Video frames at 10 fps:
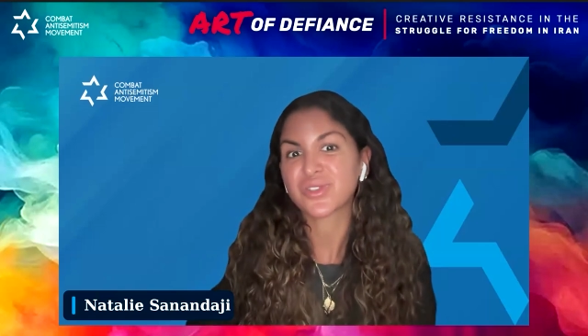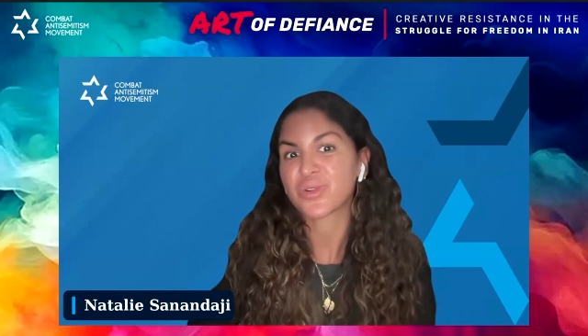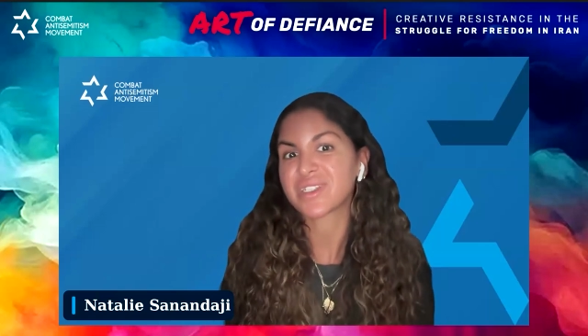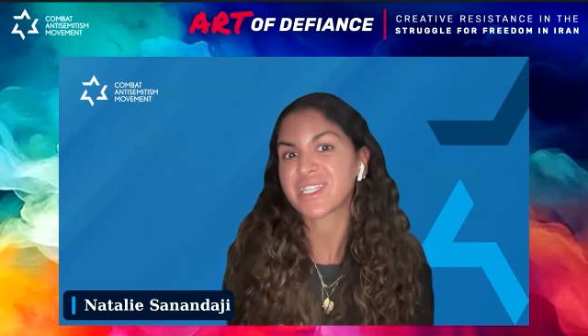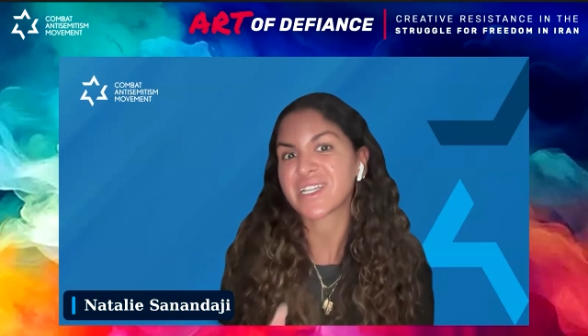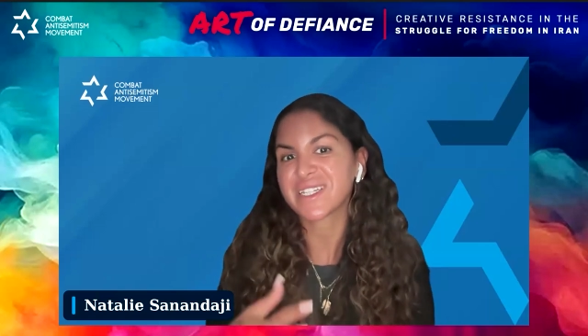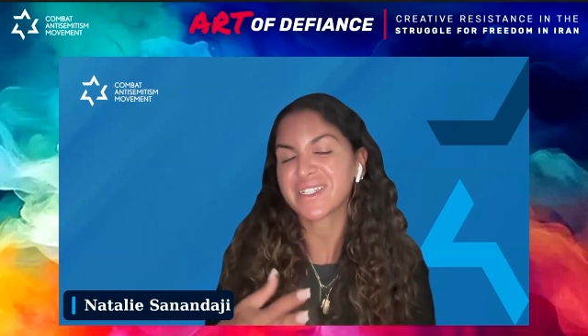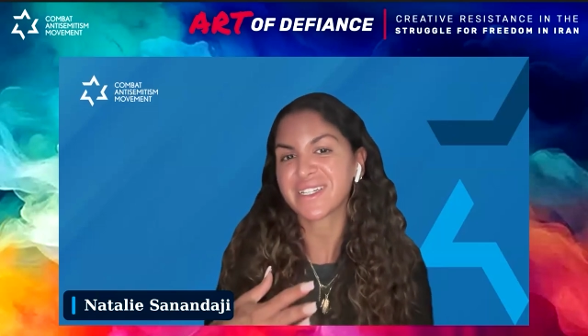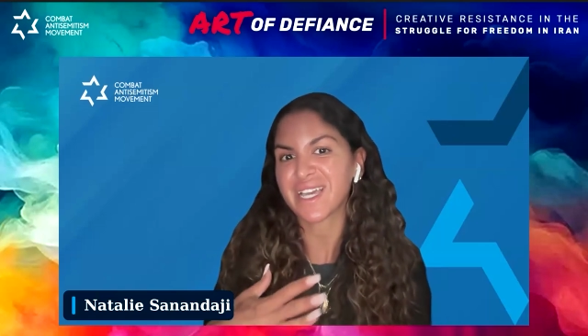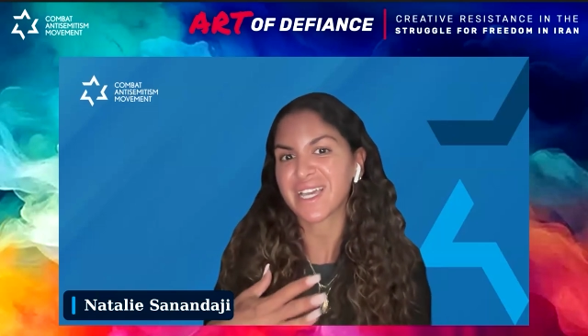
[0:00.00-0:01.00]

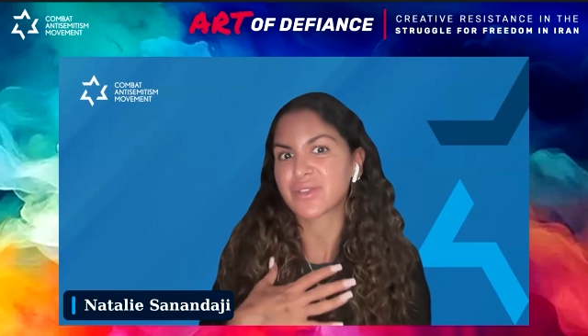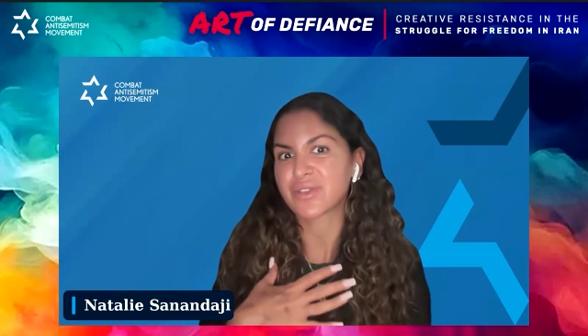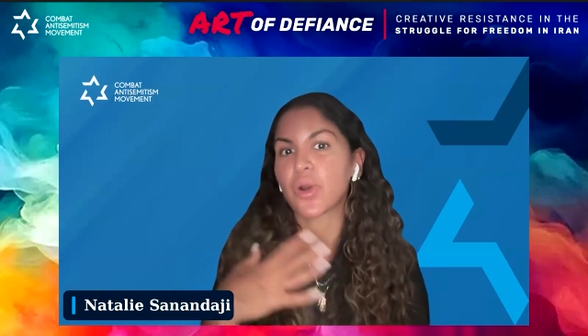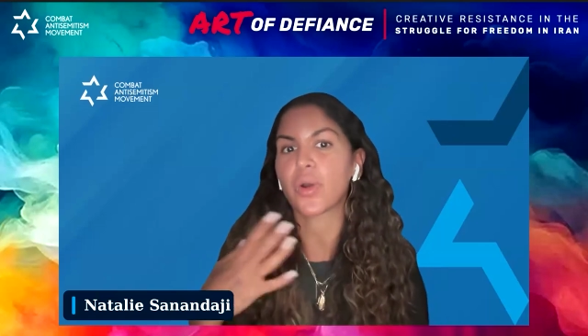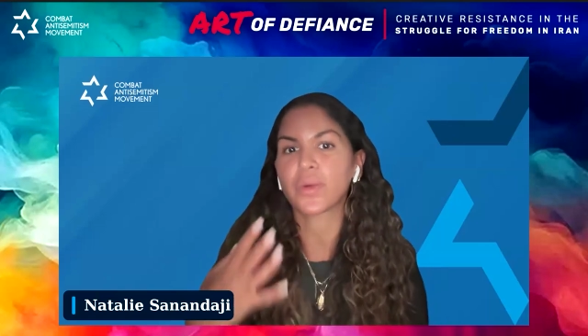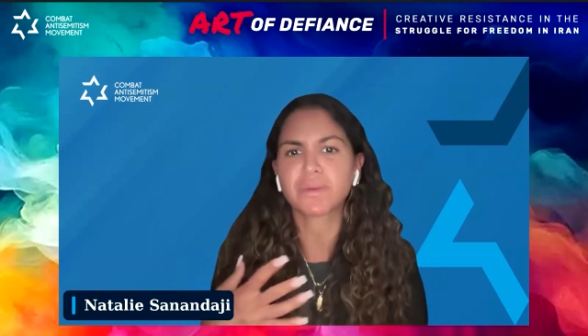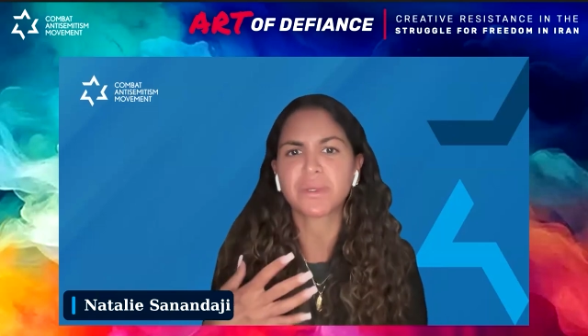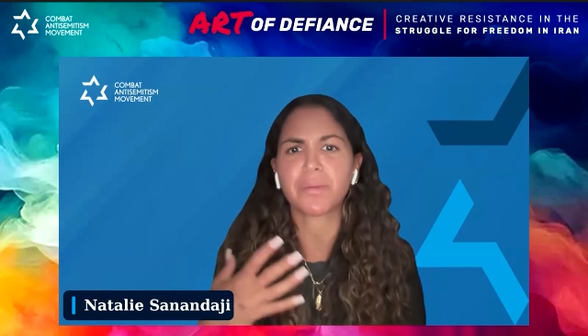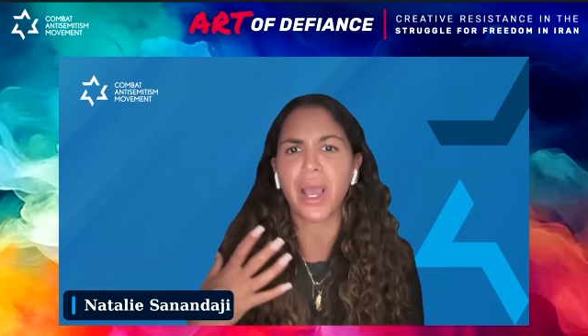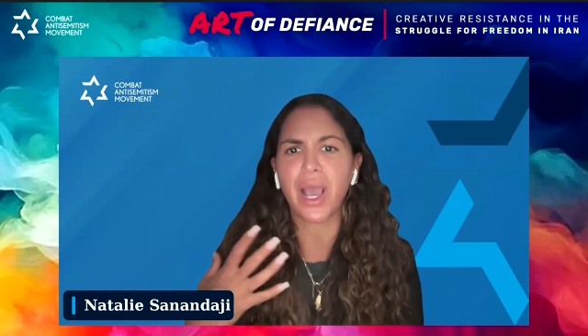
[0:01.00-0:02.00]
Storytelling has
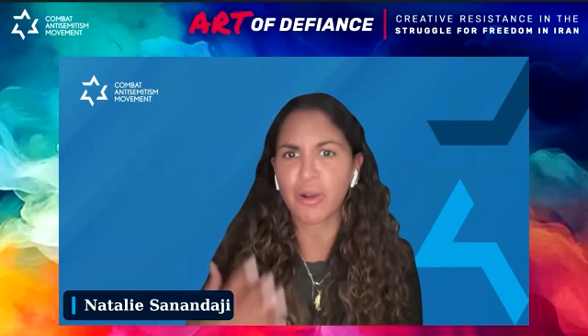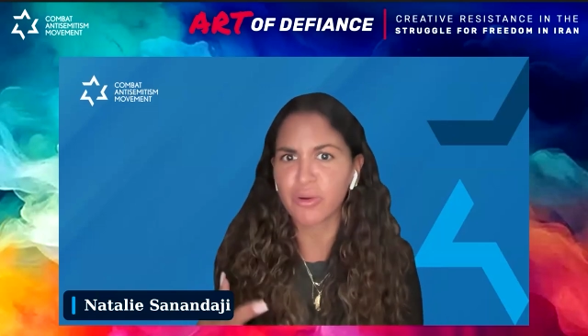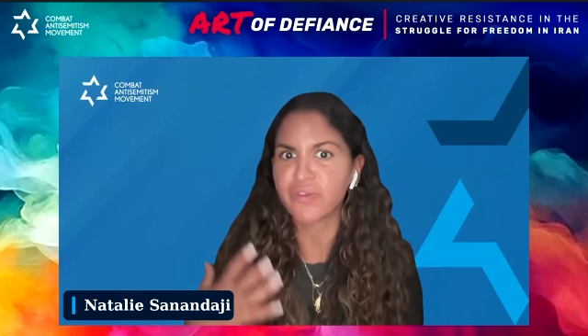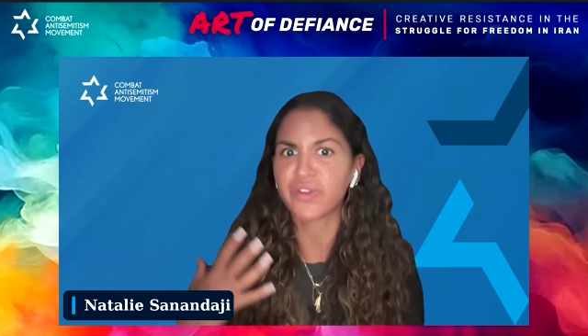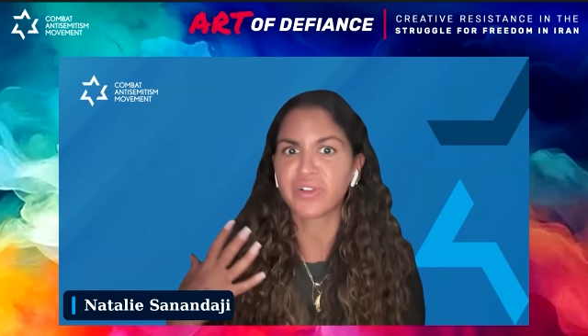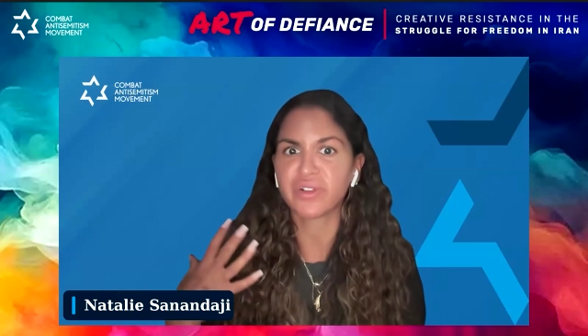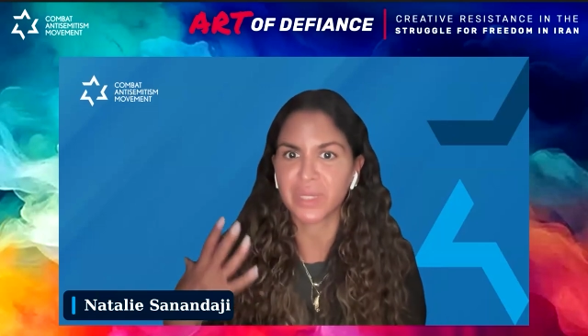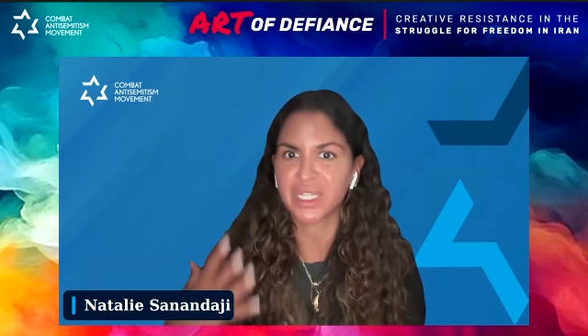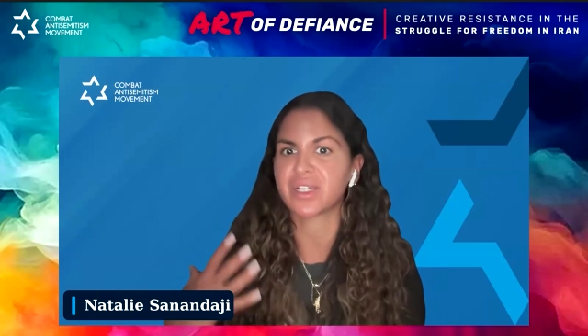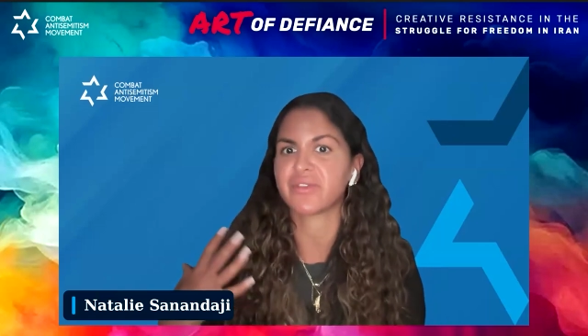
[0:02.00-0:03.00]
always been a
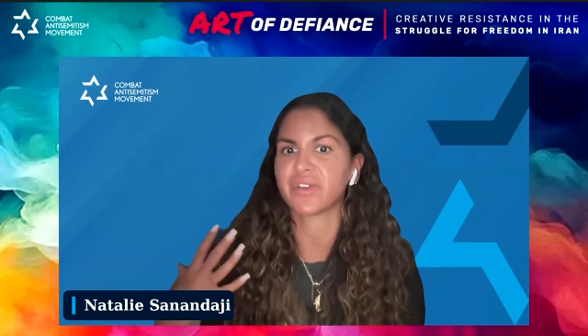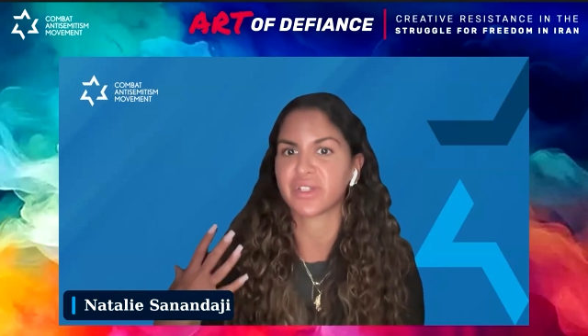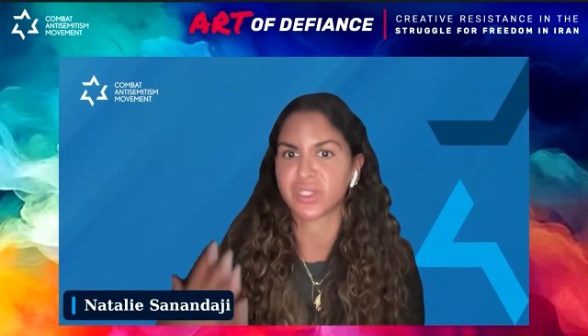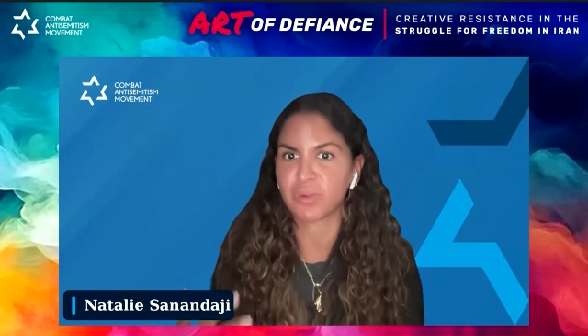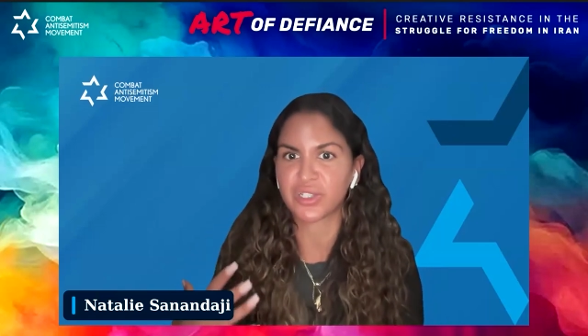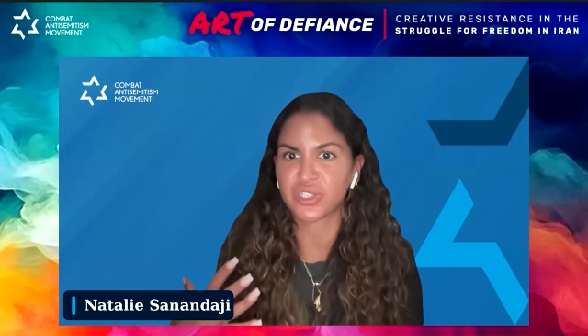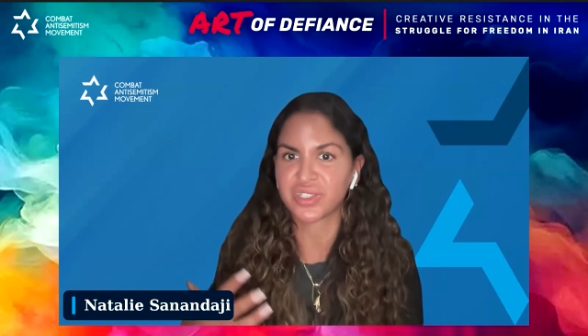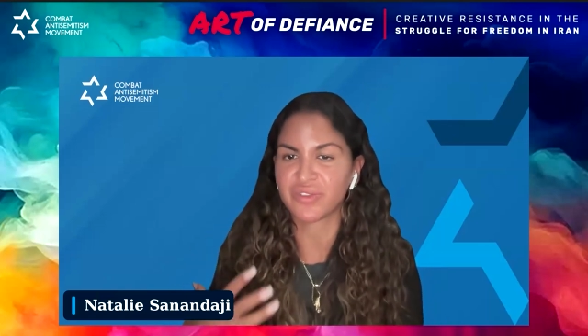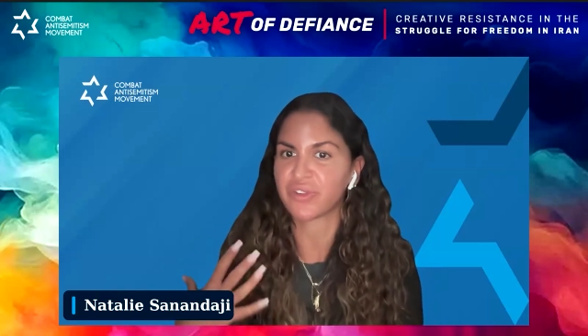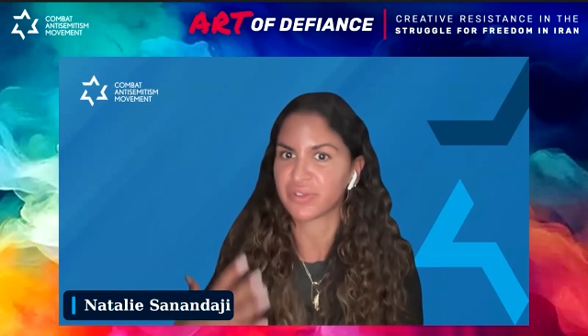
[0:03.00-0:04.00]
powerful meaning of
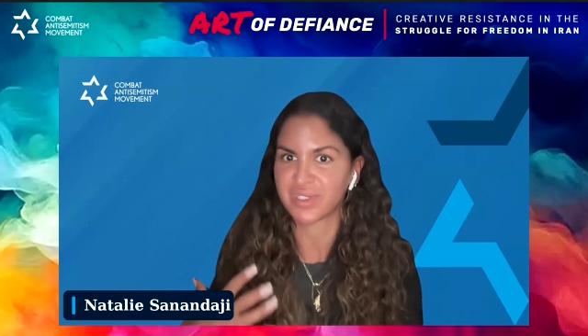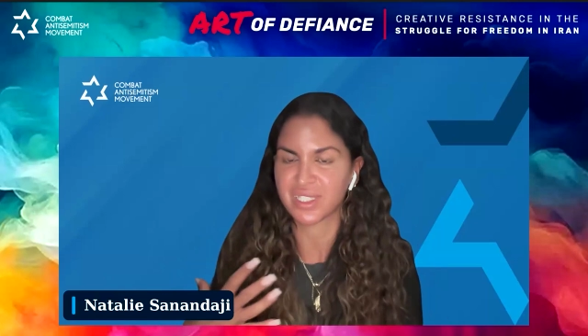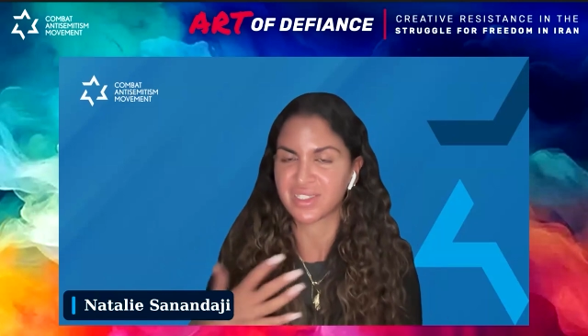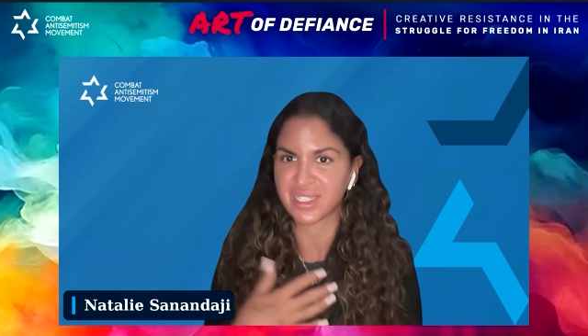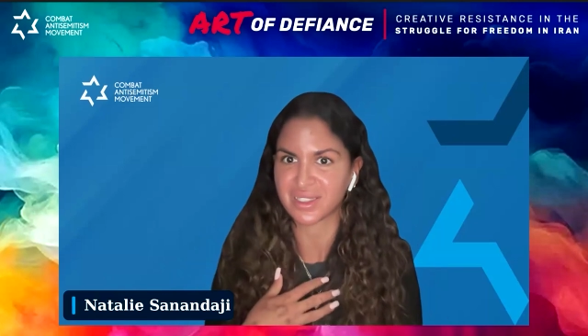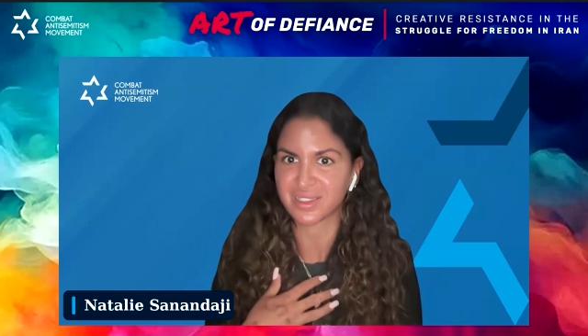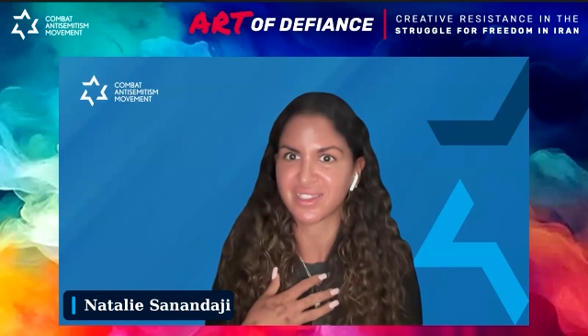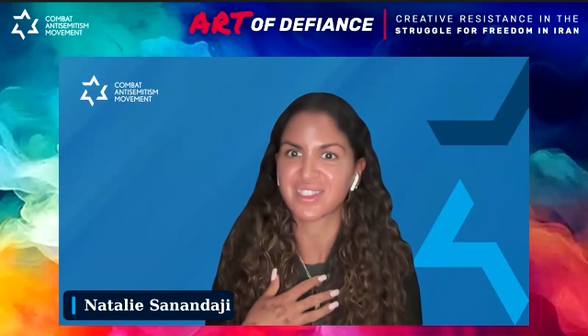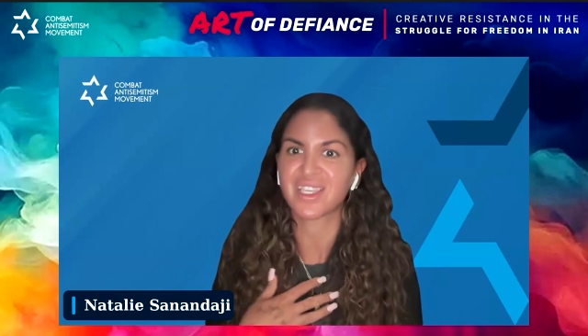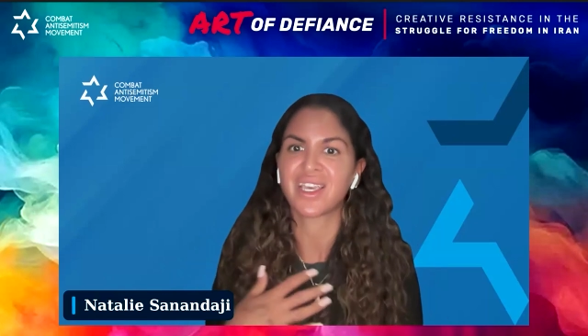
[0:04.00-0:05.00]
expression for
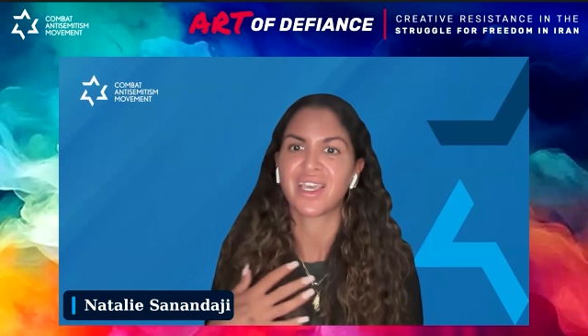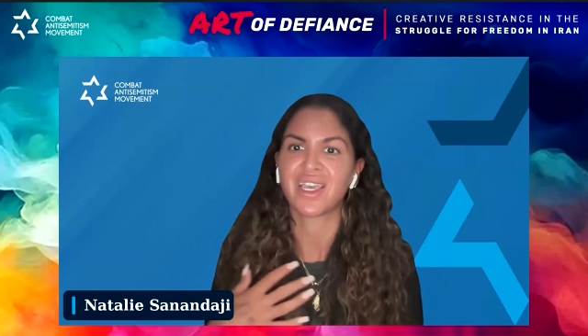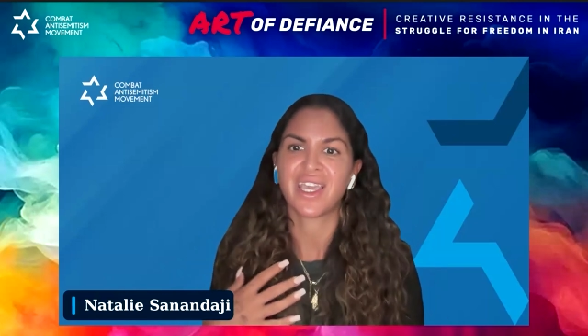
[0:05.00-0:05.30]
resistance.